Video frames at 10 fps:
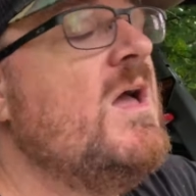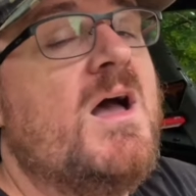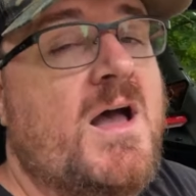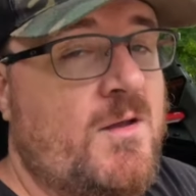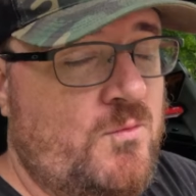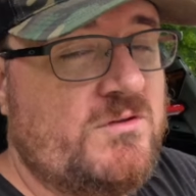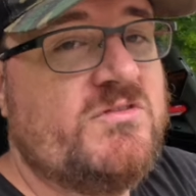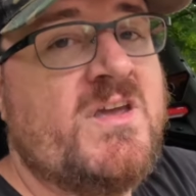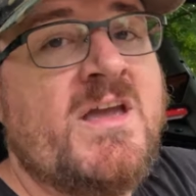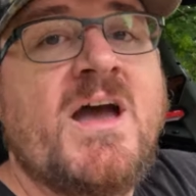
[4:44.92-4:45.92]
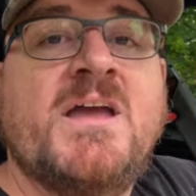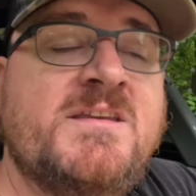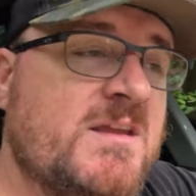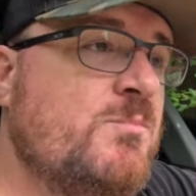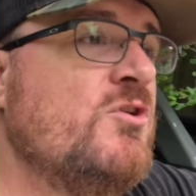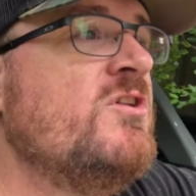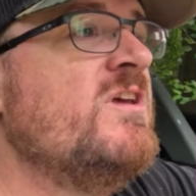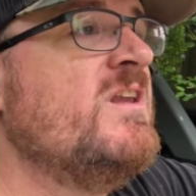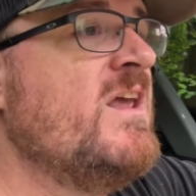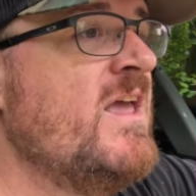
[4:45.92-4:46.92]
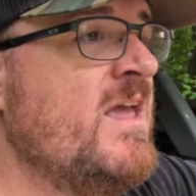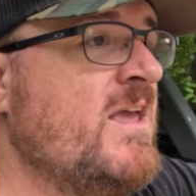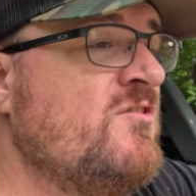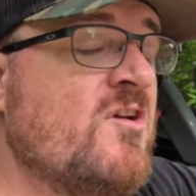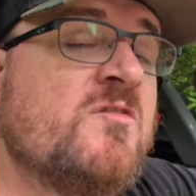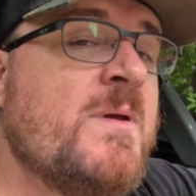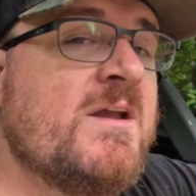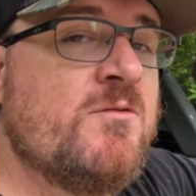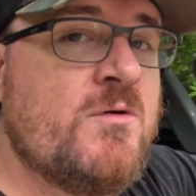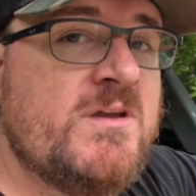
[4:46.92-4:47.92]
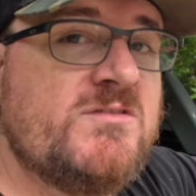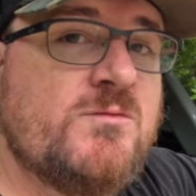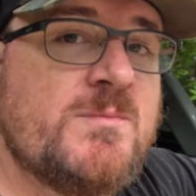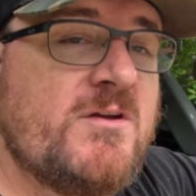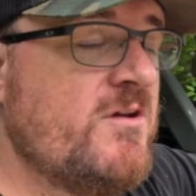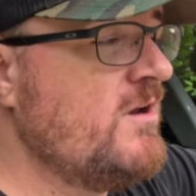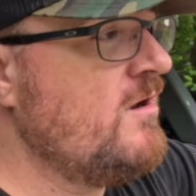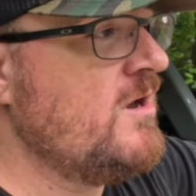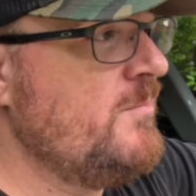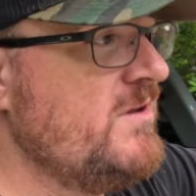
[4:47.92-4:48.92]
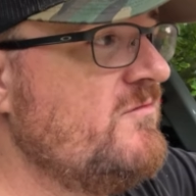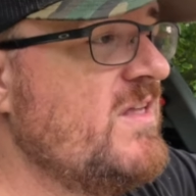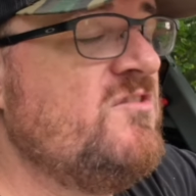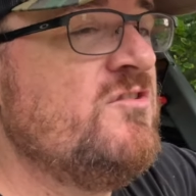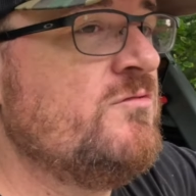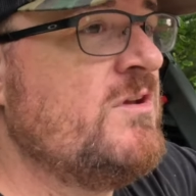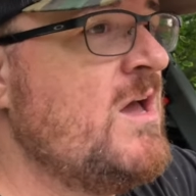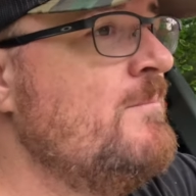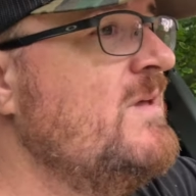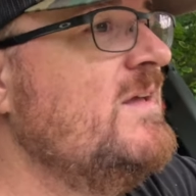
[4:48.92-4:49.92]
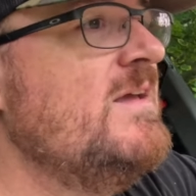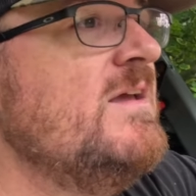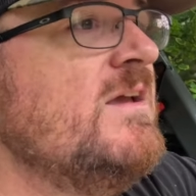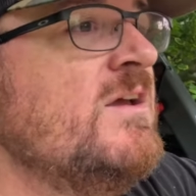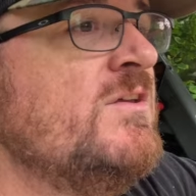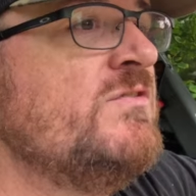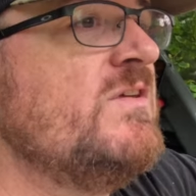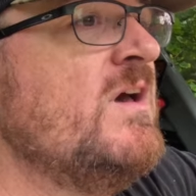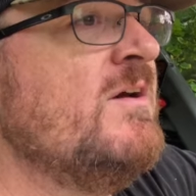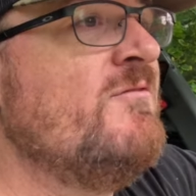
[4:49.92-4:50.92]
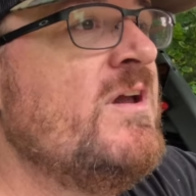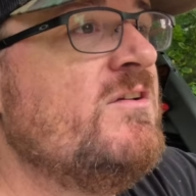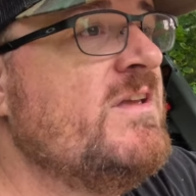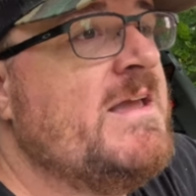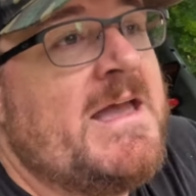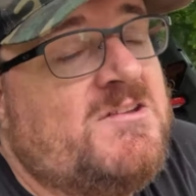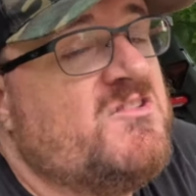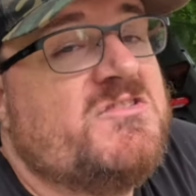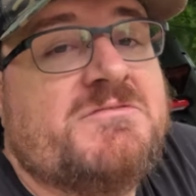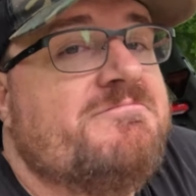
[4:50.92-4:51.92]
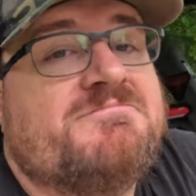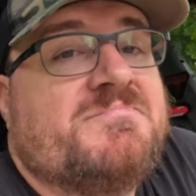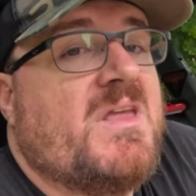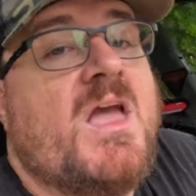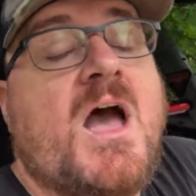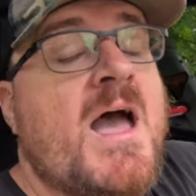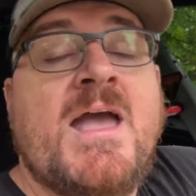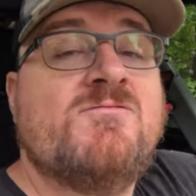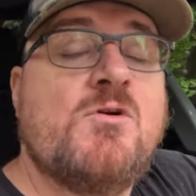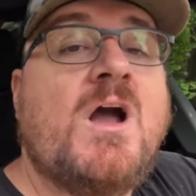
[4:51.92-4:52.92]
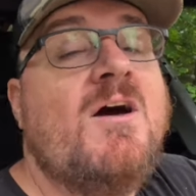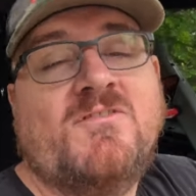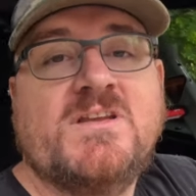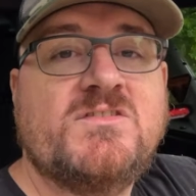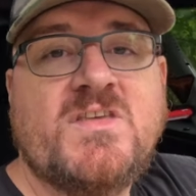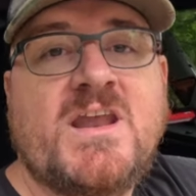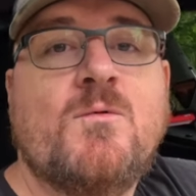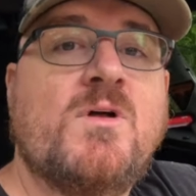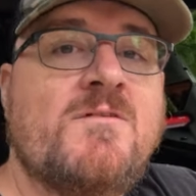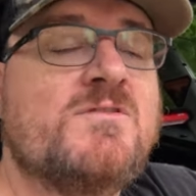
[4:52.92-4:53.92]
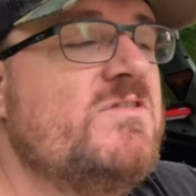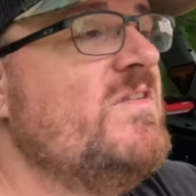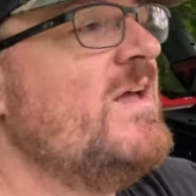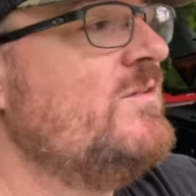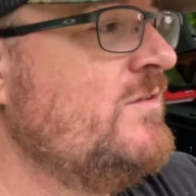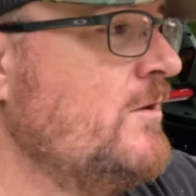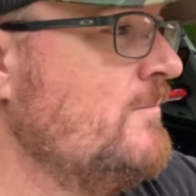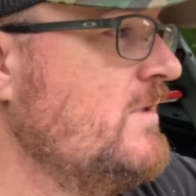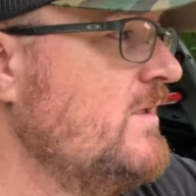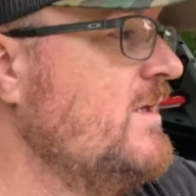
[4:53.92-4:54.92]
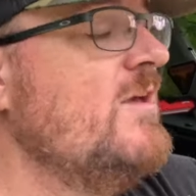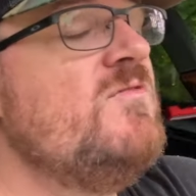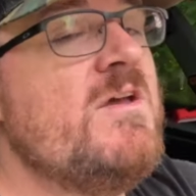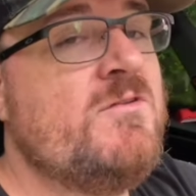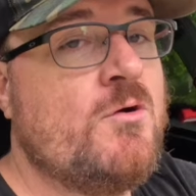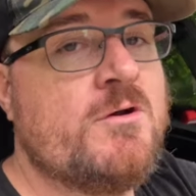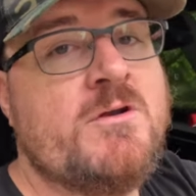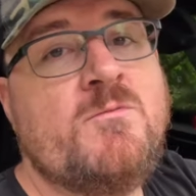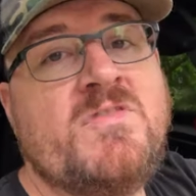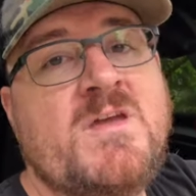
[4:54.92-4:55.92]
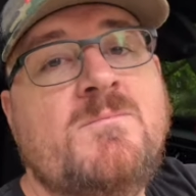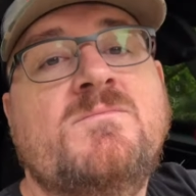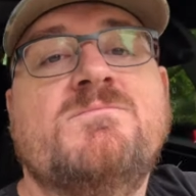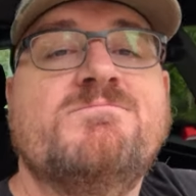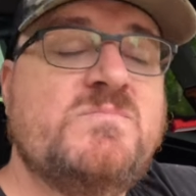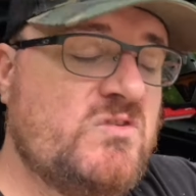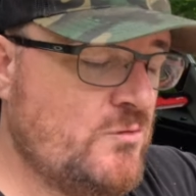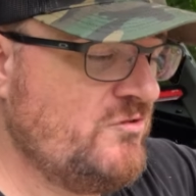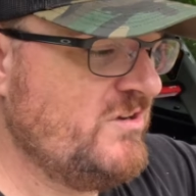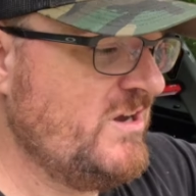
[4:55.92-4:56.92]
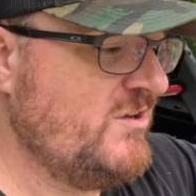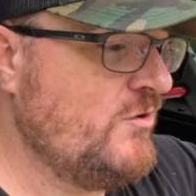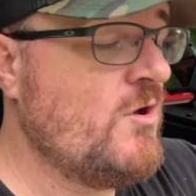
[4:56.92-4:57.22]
I will say I did put in a chargeback request with my credit card company for that chisel knob, because frankly, I have no confidence that I will ever see that. So if you haven't ordered them with them, do what you need to do.